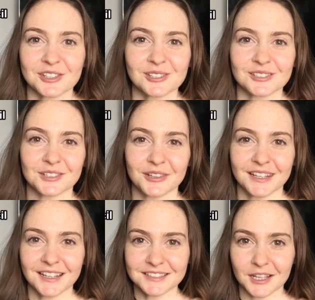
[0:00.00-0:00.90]
So the
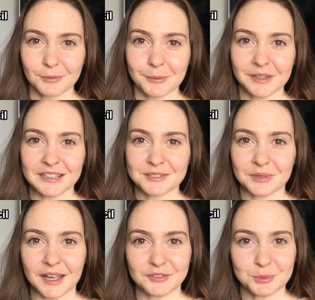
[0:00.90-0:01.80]
next item on my list would
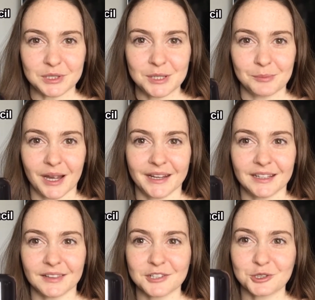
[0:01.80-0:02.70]
have to be my
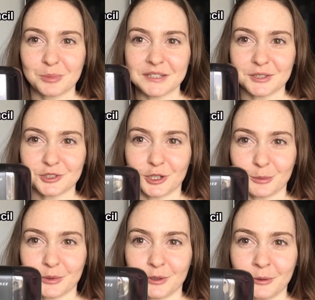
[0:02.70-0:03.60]
electric pencil
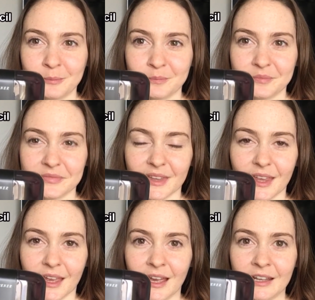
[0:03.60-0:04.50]
sharpener,
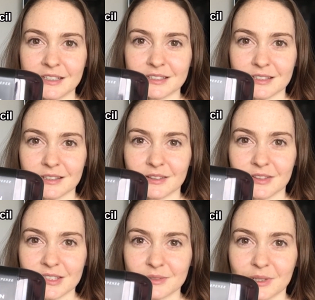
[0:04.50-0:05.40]
and
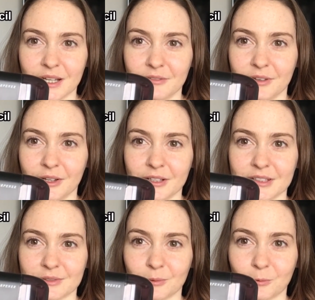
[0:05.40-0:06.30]
this one I found
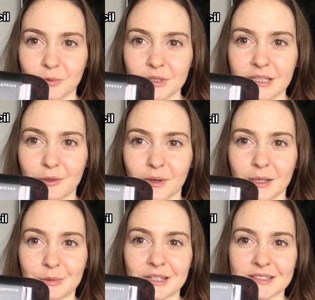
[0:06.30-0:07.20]
is really
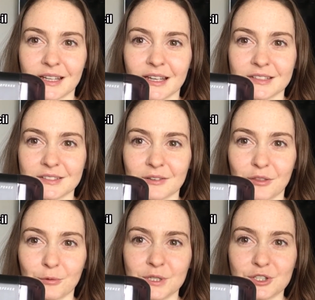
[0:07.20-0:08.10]
great because it has
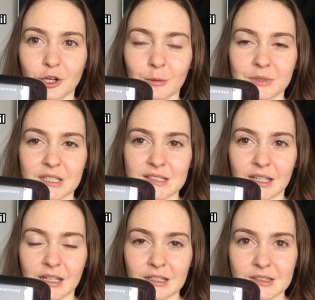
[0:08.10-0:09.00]
3 sharpness
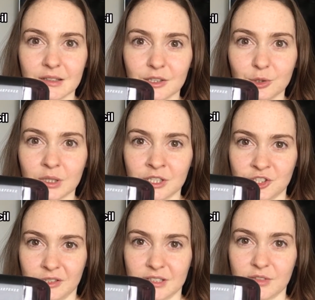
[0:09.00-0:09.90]
settings that you can
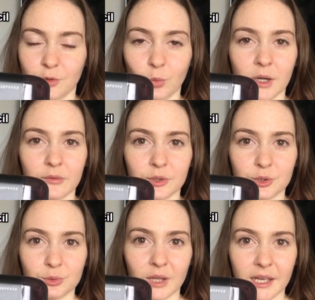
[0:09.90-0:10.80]
adjust for whatever
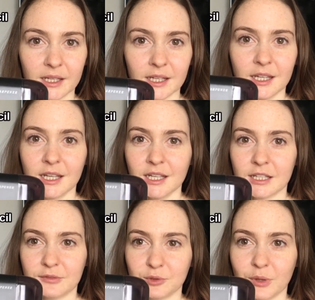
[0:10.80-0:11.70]
you like.
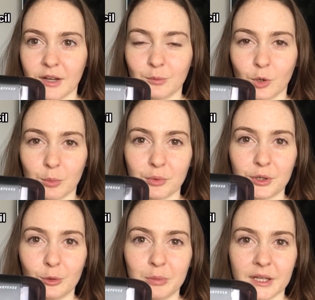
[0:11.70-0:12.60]
If you have more
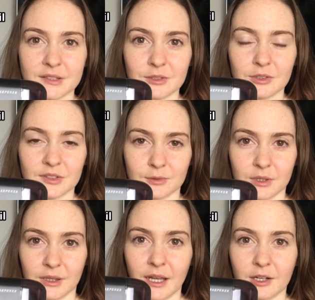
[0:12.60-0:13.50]
brittle pencils or
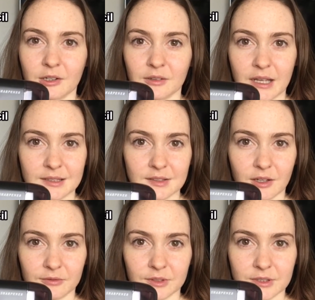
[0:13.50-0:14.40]
a lighter lead
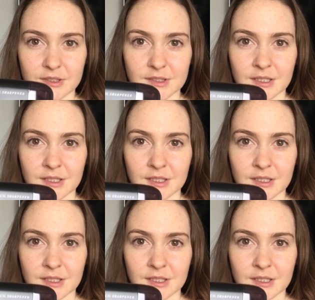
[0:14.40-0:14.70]
softness,